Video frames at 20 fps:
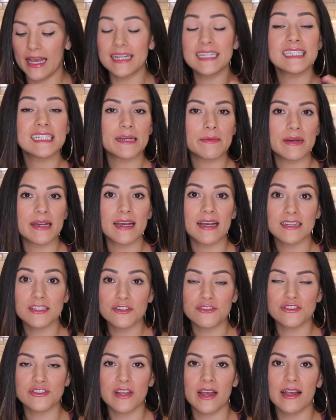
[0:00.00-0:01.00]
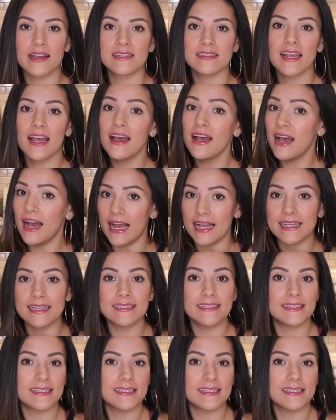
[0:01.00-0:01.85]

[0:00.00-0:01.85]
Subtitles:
Anytime I exercise, I can